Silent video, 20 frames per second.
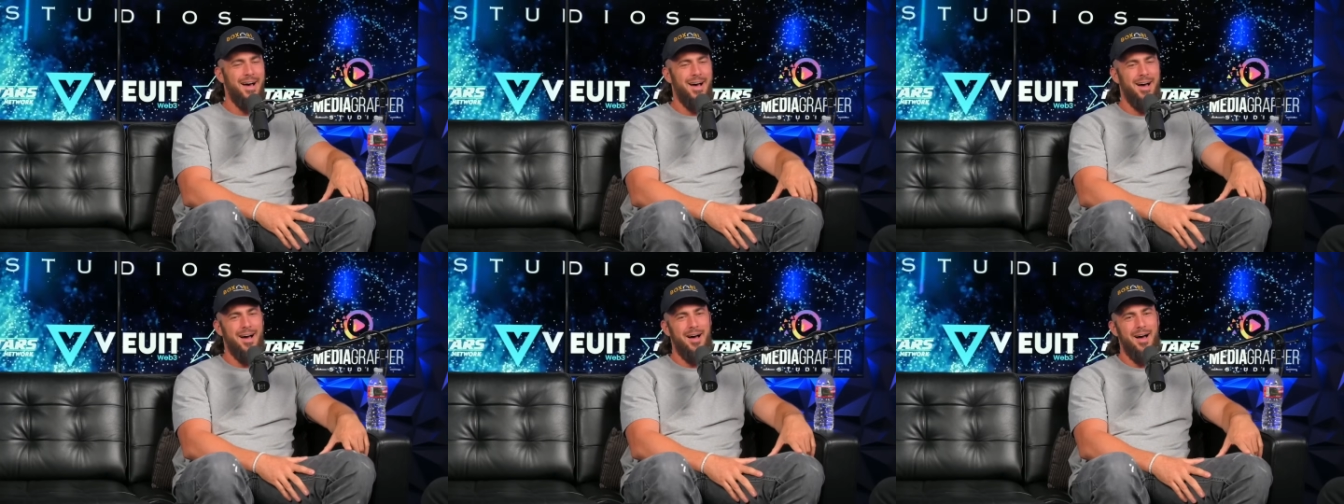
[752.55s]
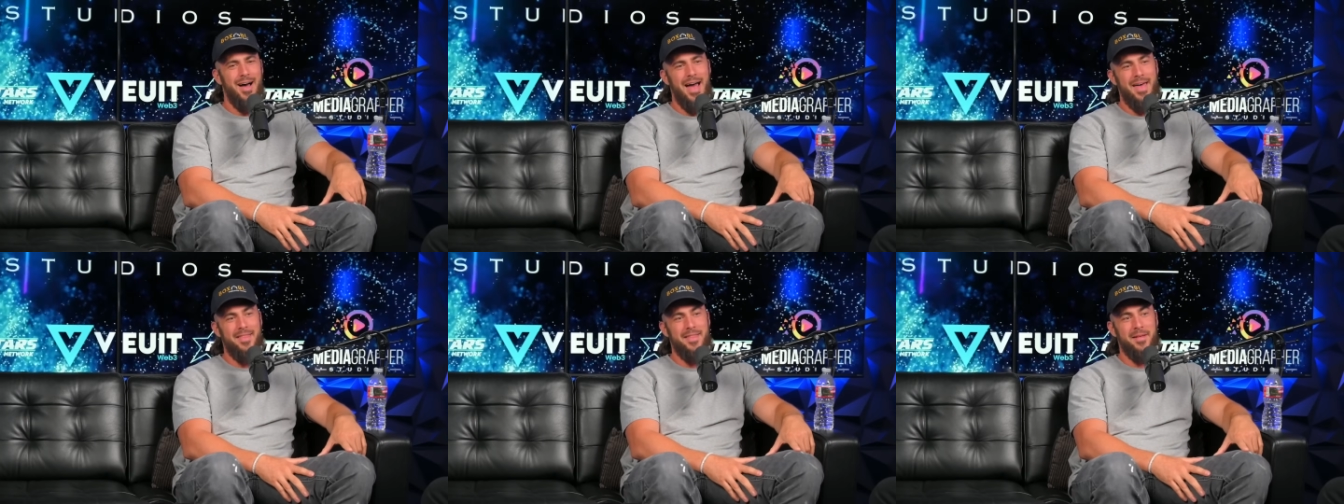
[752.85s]

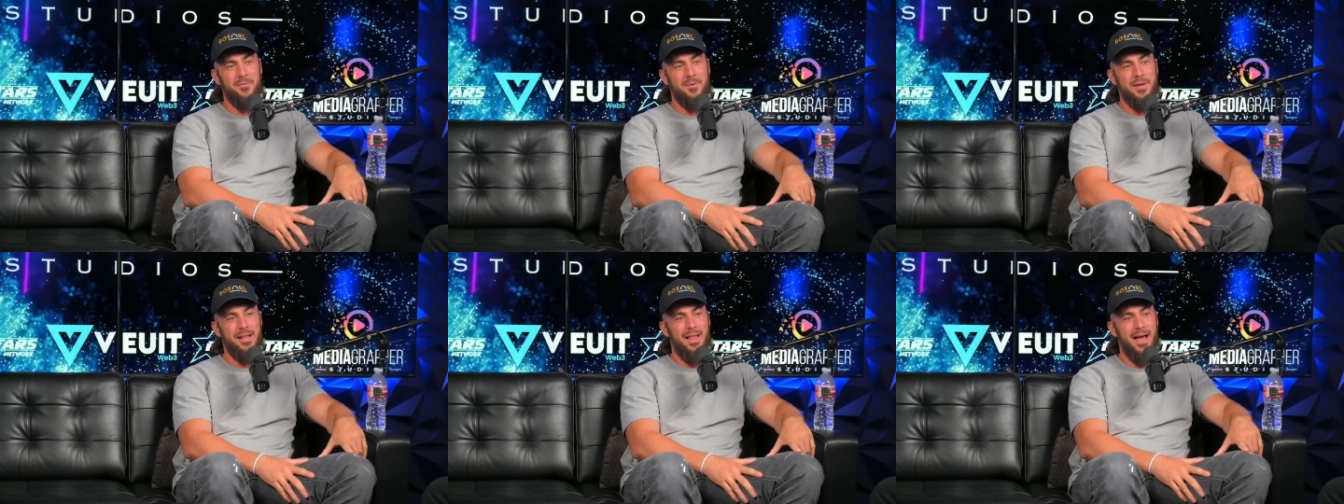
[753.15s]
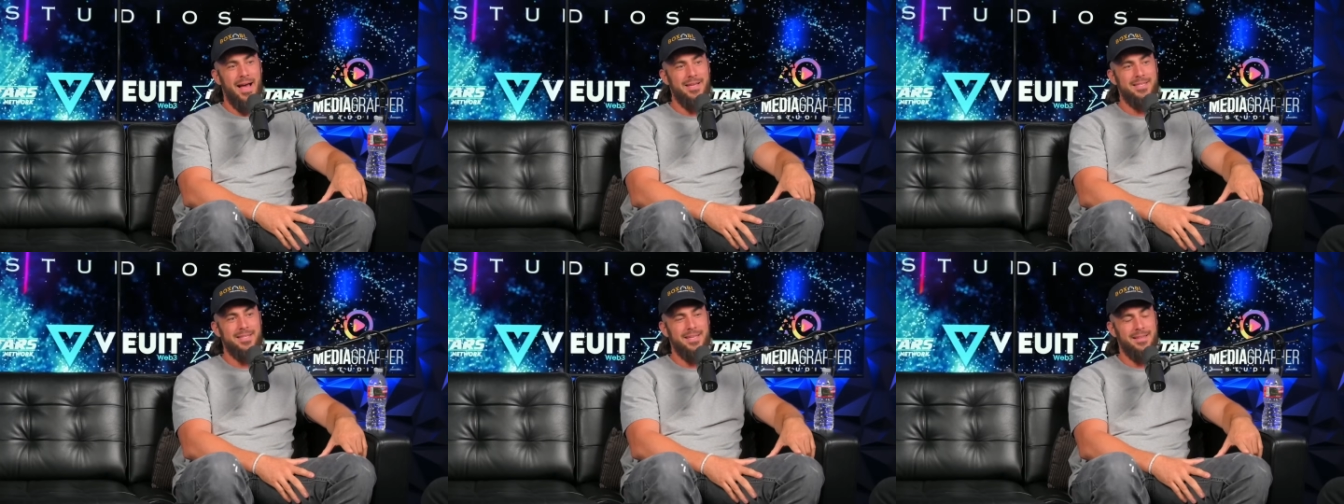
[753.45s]
Uh, and then
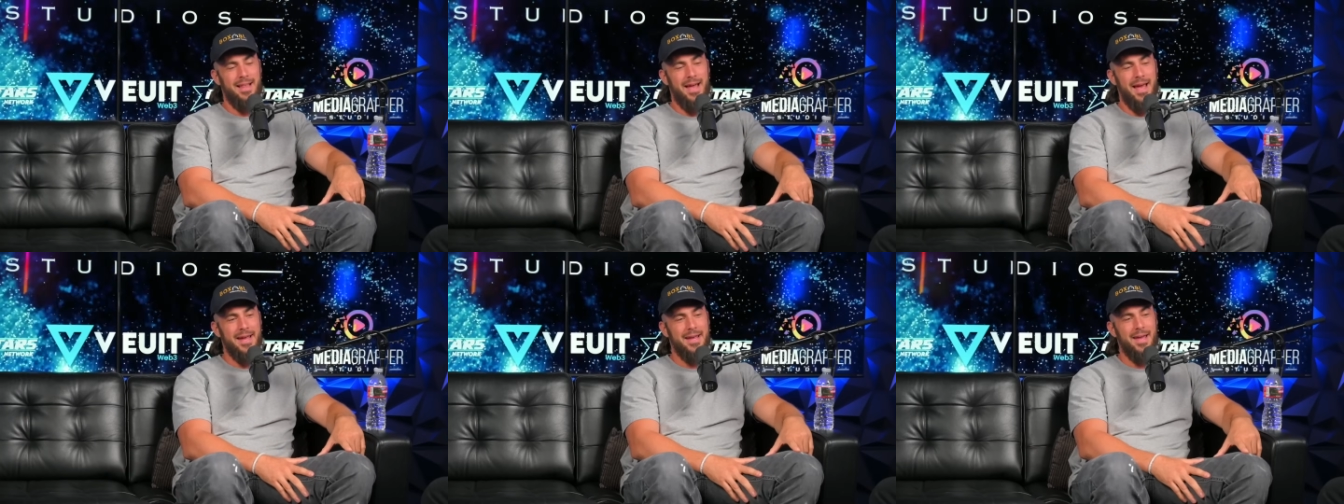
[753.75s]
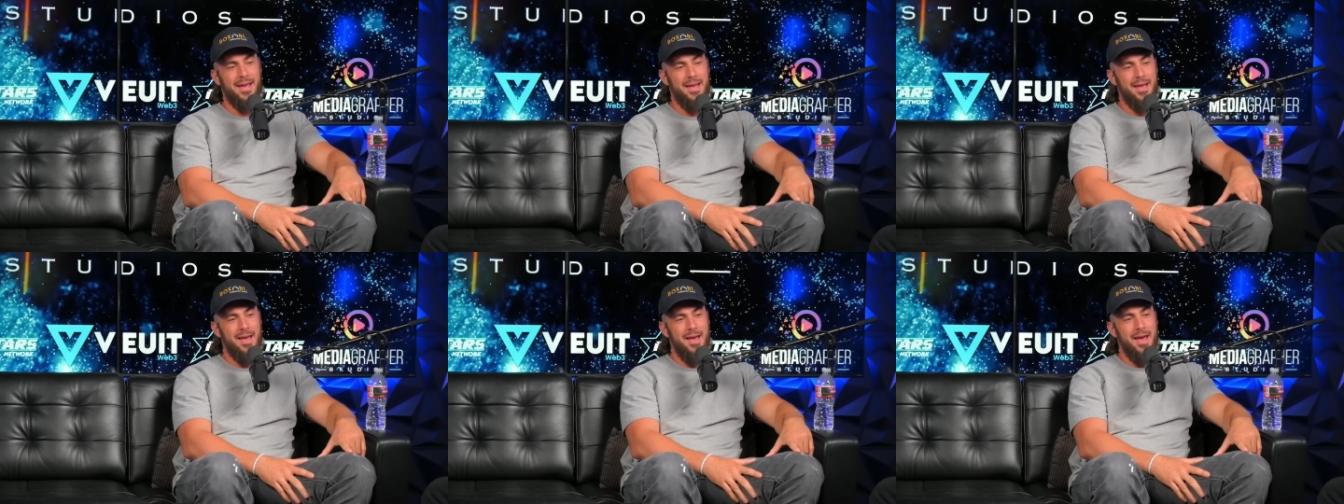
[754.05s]
realizing
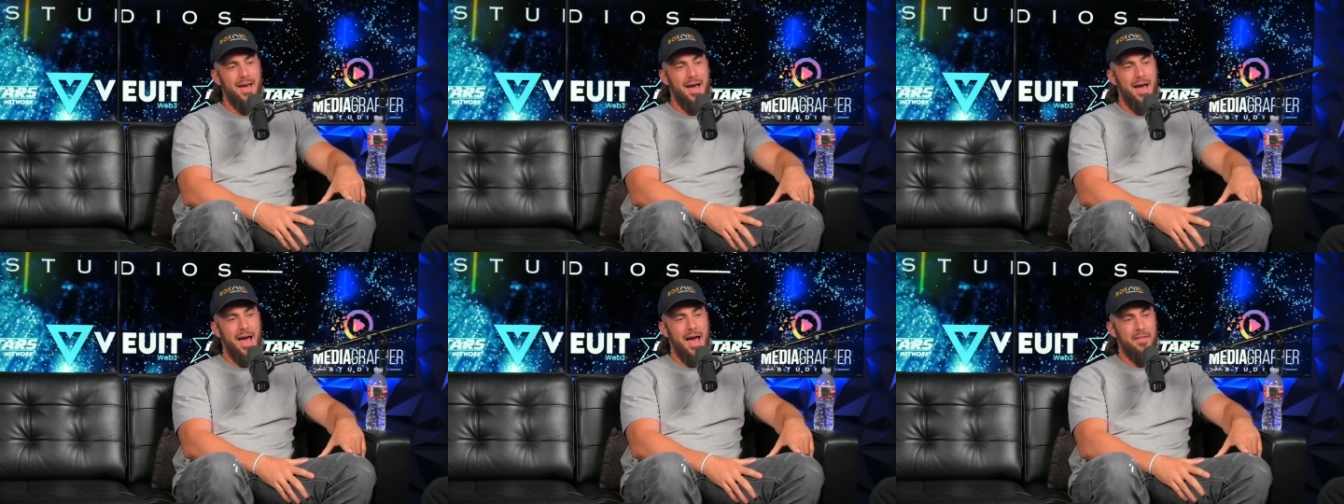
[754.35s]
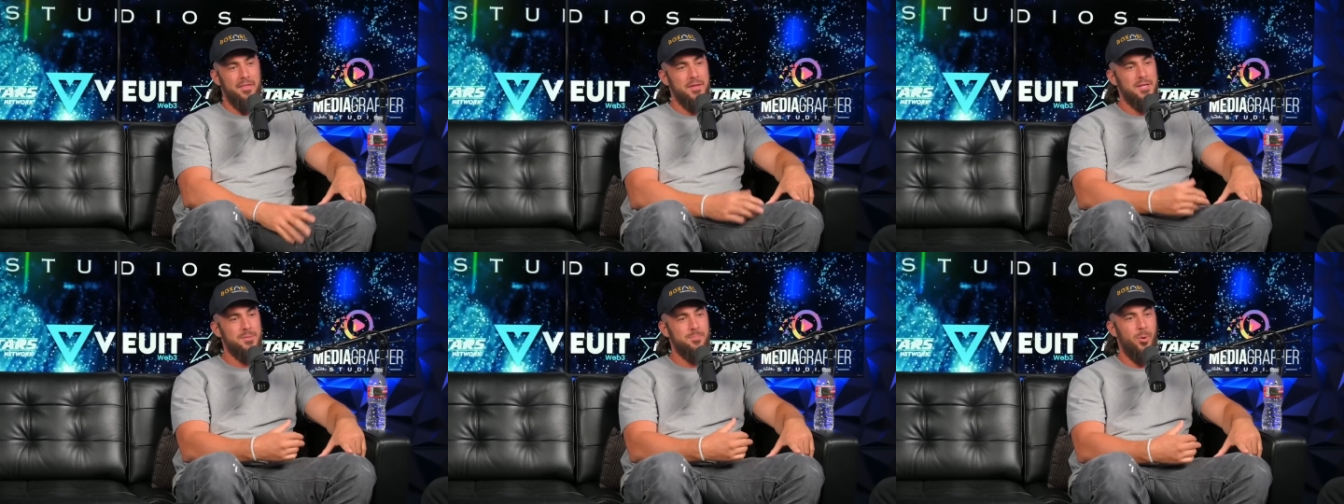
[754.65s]
like,
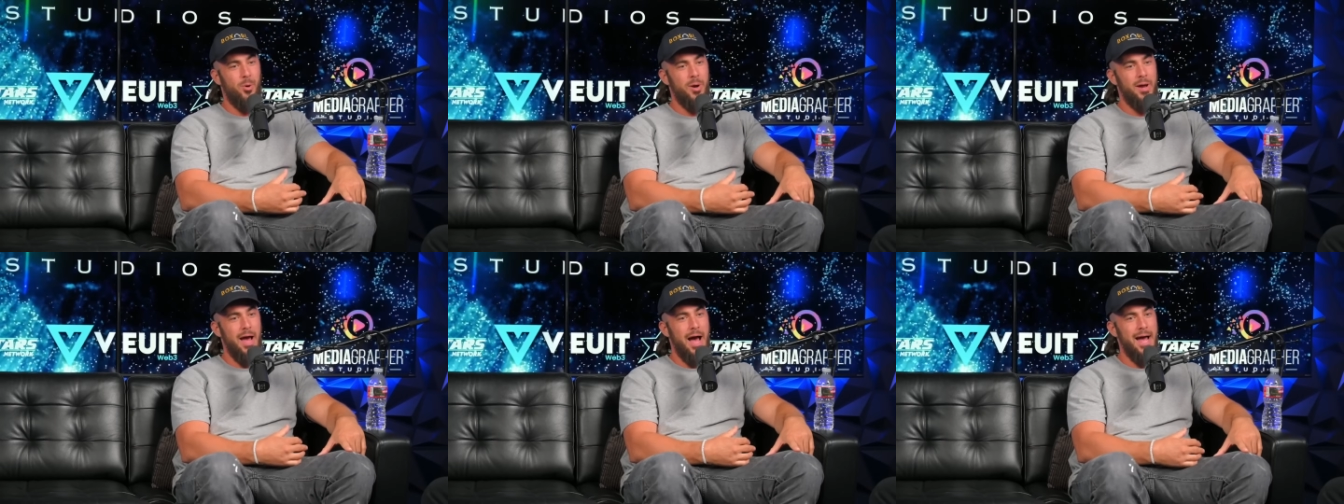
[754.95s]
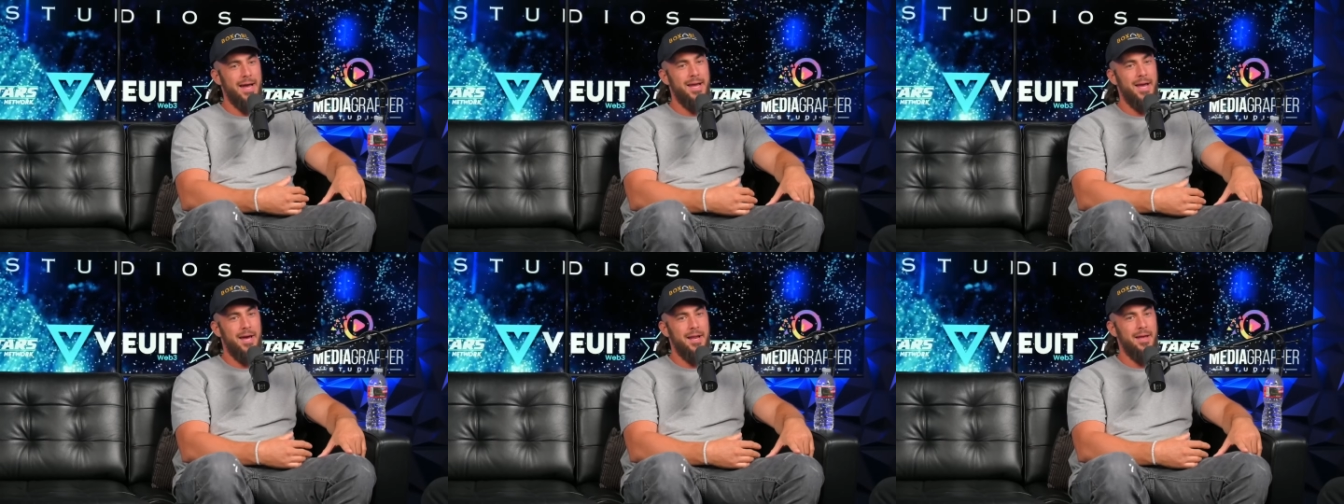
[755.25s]
at this point,
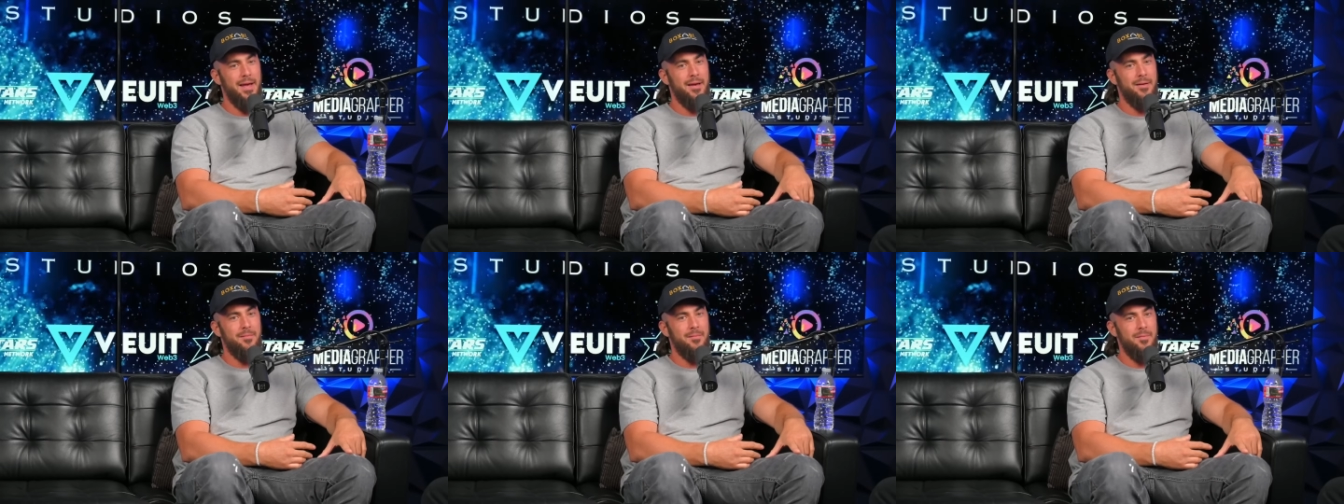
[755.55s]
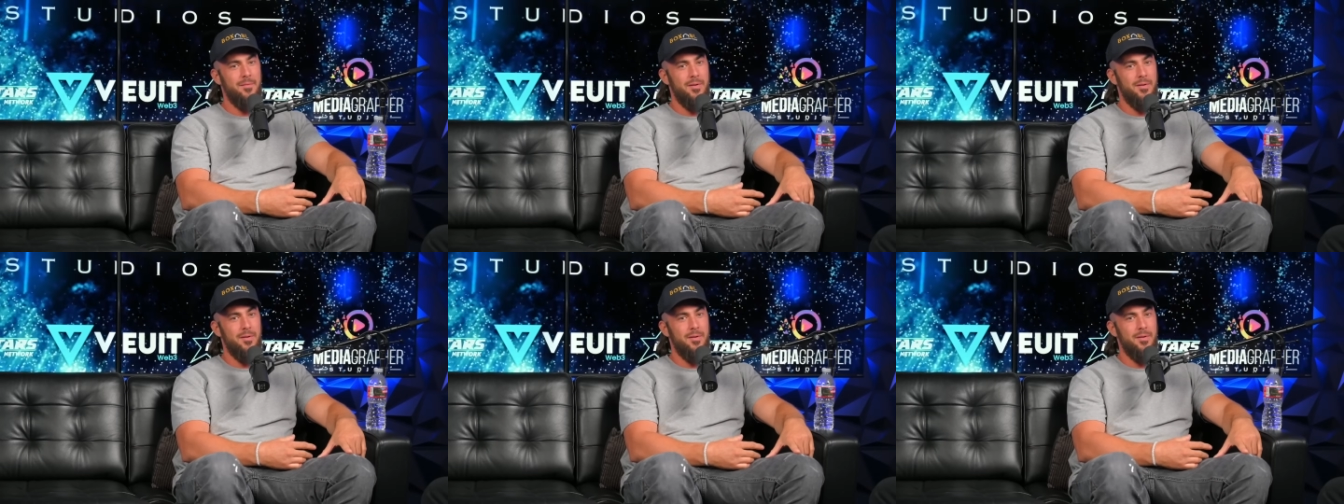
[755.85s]
I kind of